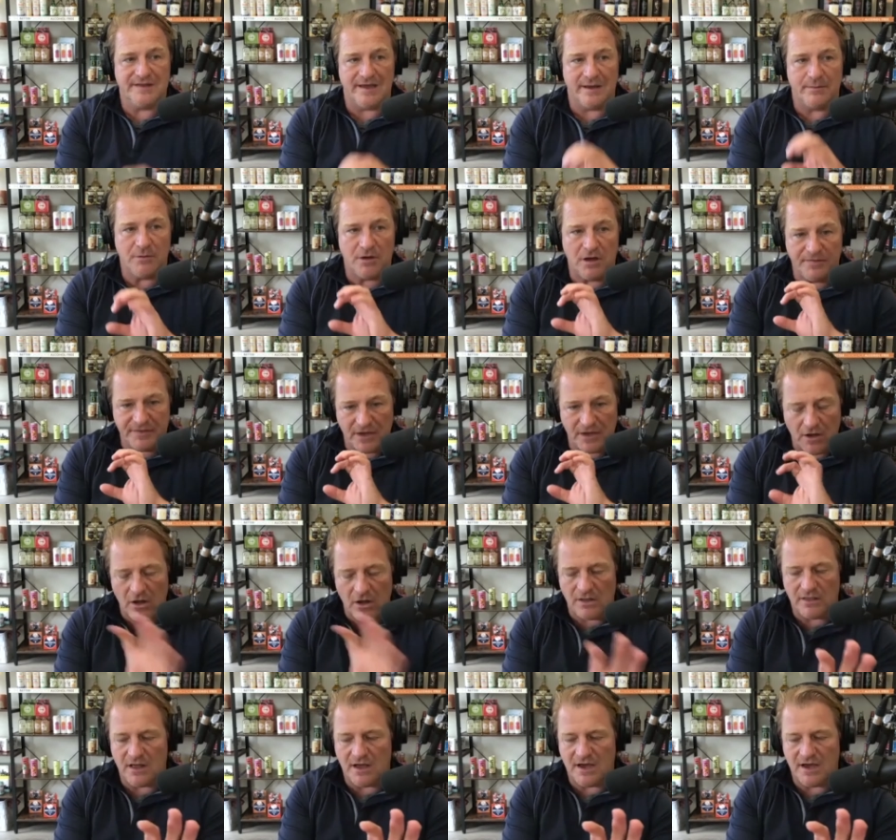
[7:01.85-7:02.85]
them on the
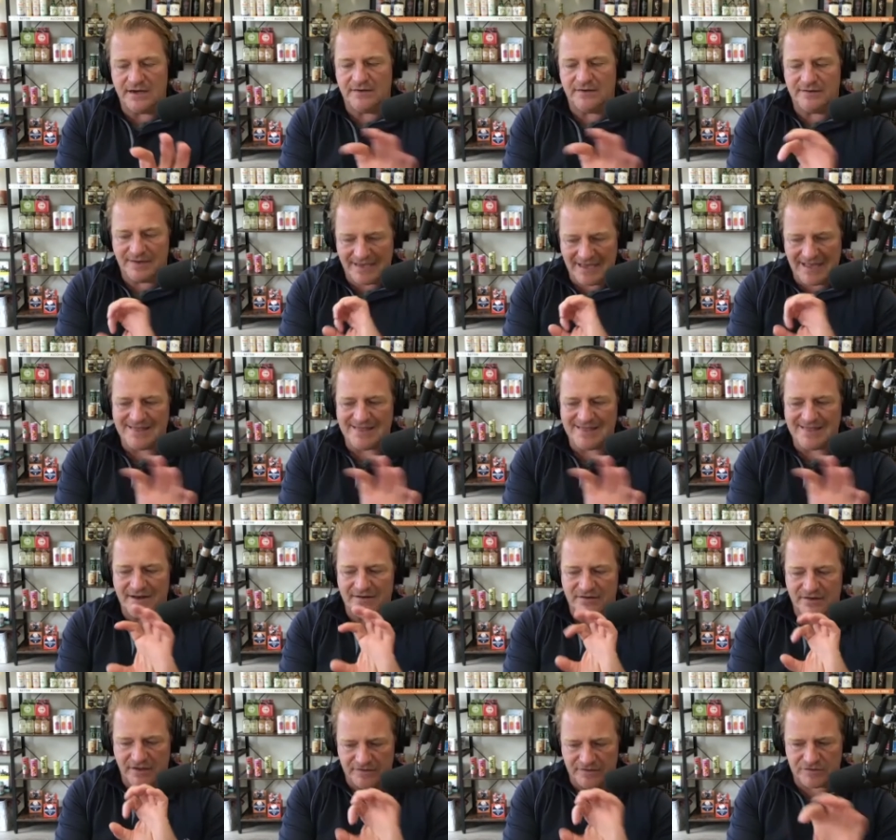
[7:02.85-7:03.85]
online to get
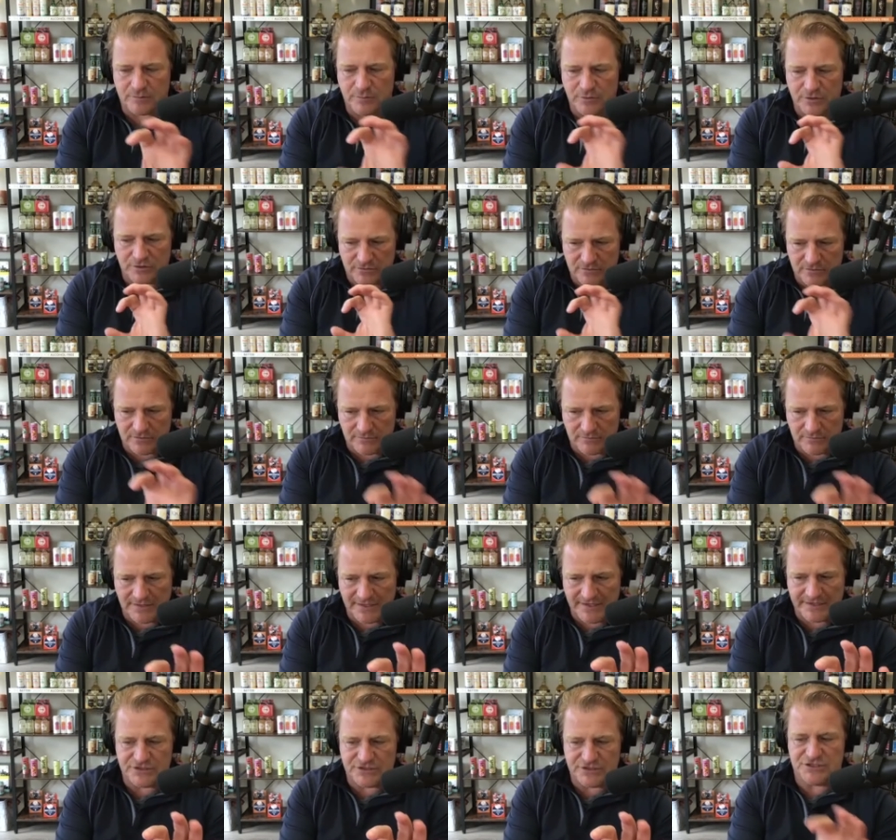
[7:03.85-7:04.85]
that customer
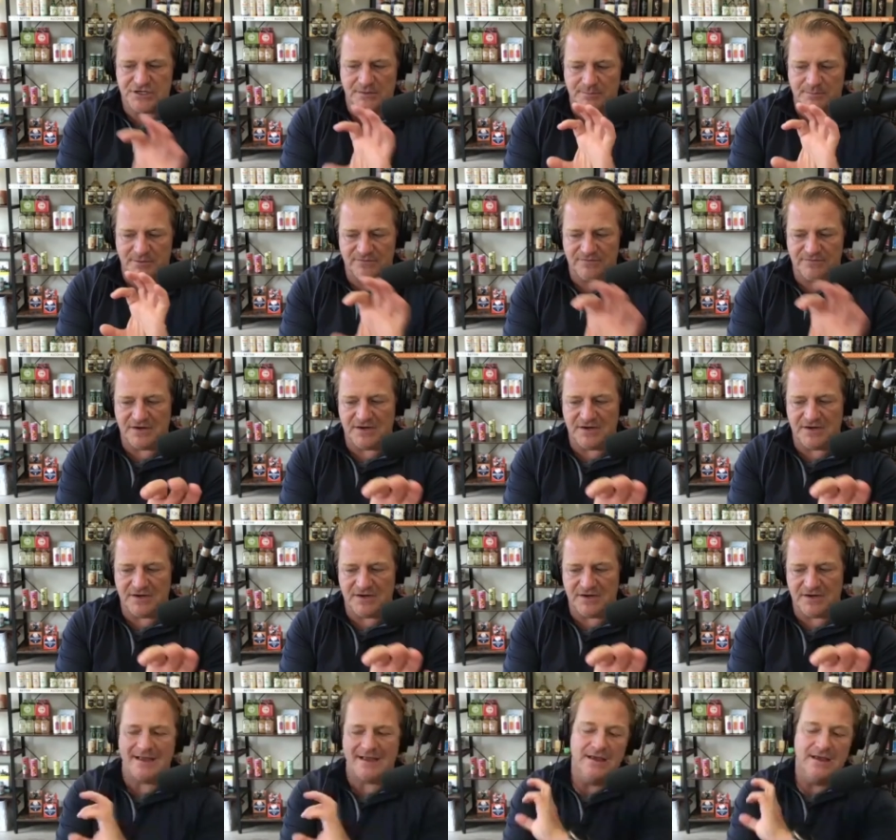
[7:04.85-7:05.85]
relationship and
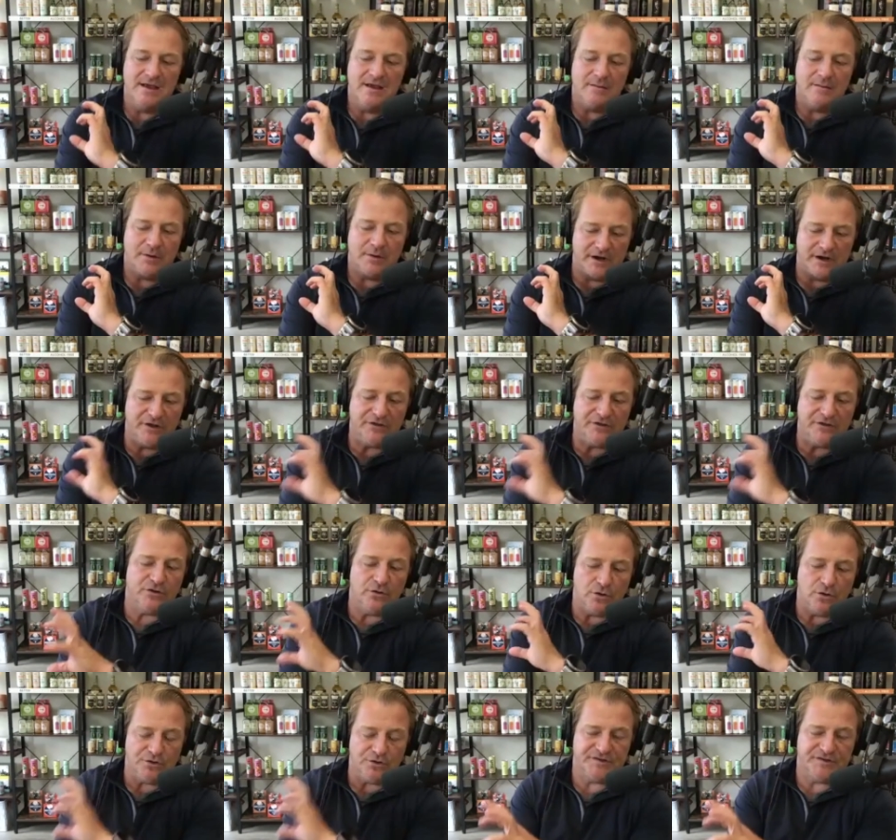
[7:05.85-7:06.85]
feedback, but also
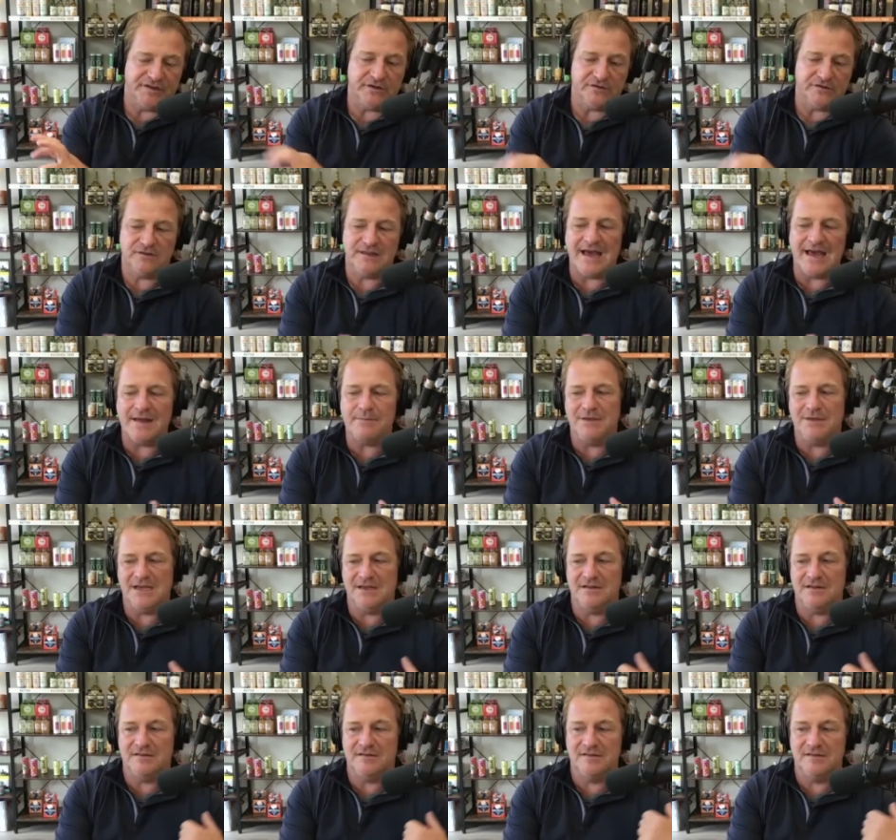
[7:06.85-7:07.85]
wholesale. So that
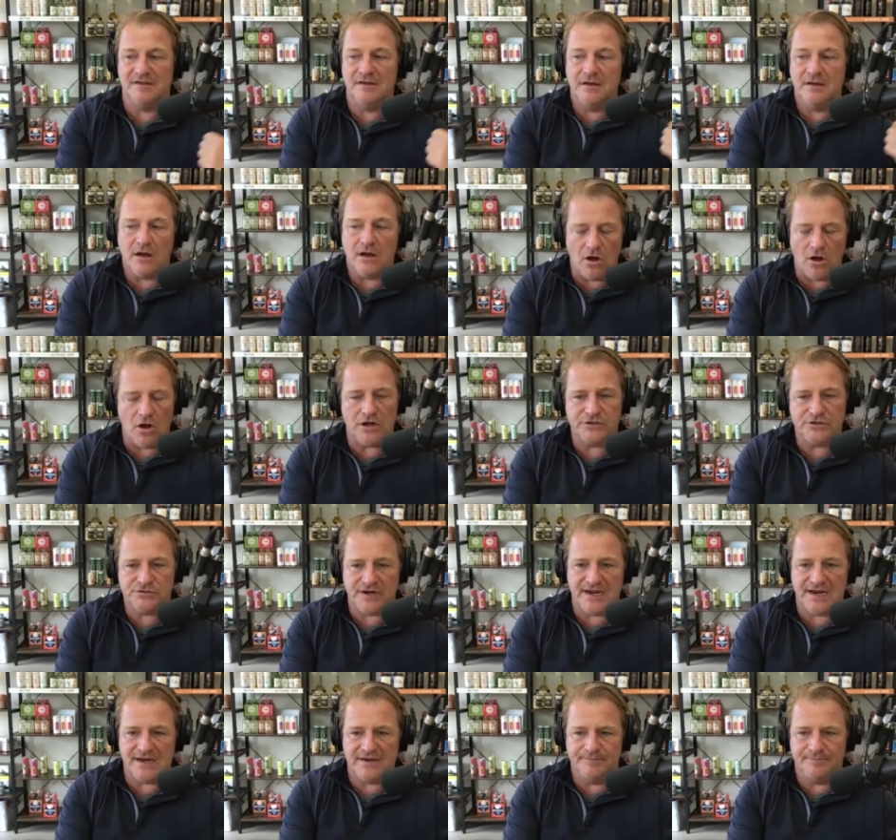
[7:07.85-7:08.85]
means on
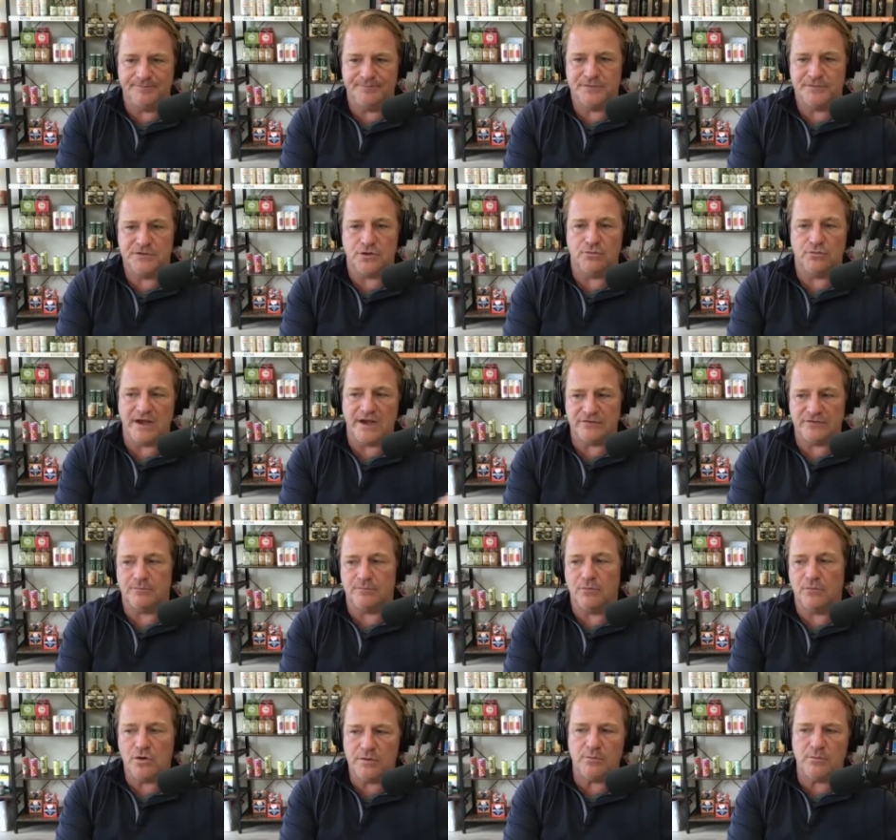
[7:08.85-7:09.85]
trade. So rest
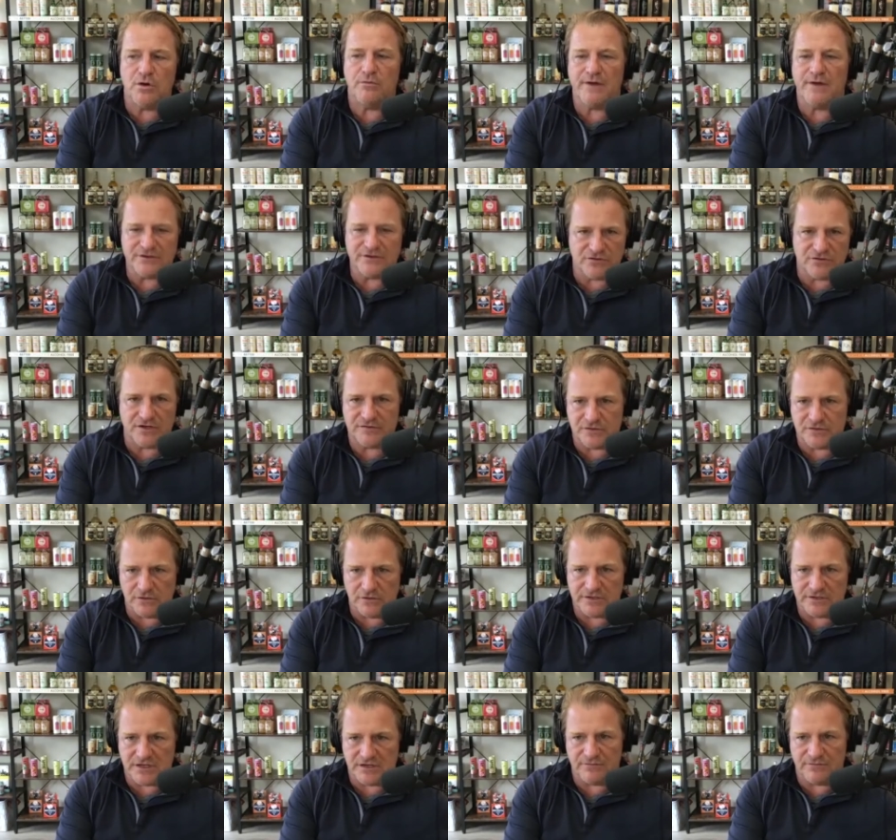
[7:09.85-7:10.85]
more and more restaurants are
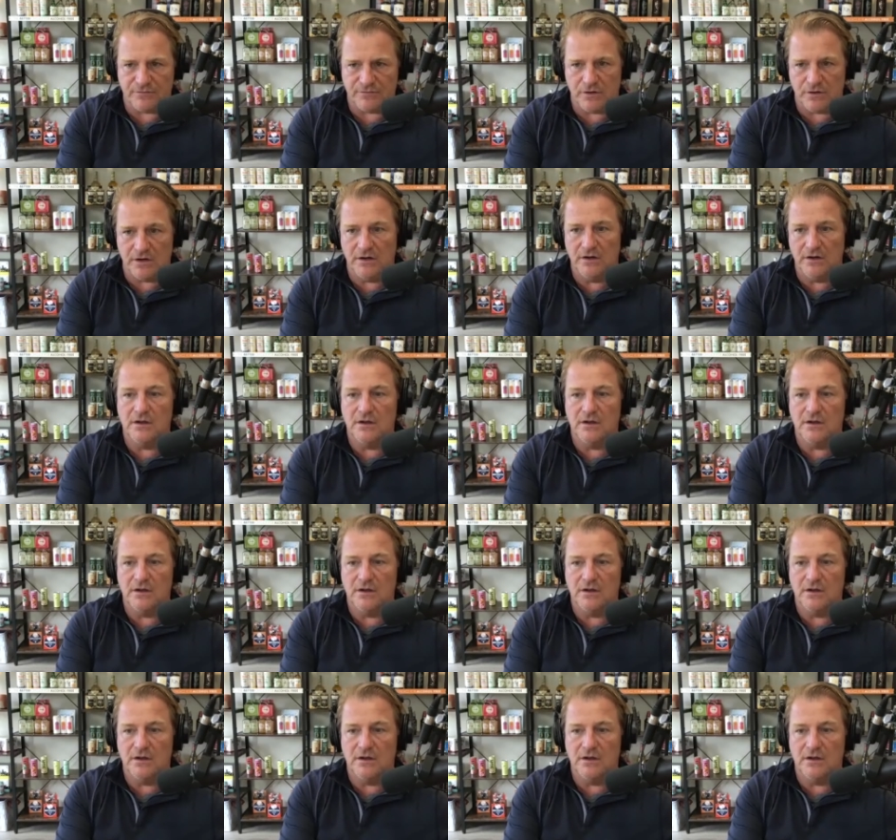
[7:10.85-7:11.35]
looking for